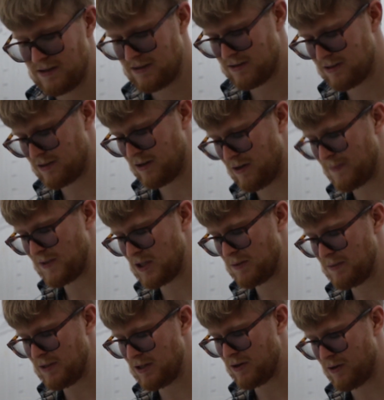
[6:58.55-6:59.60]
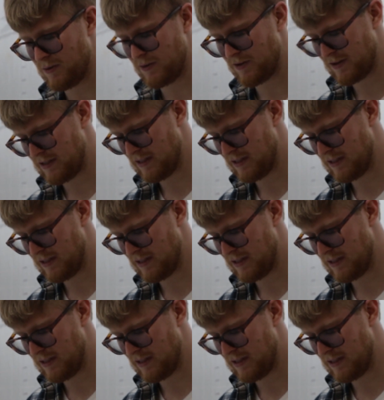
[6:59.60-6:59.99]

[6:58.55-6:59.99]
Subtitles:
So I'm going to be going with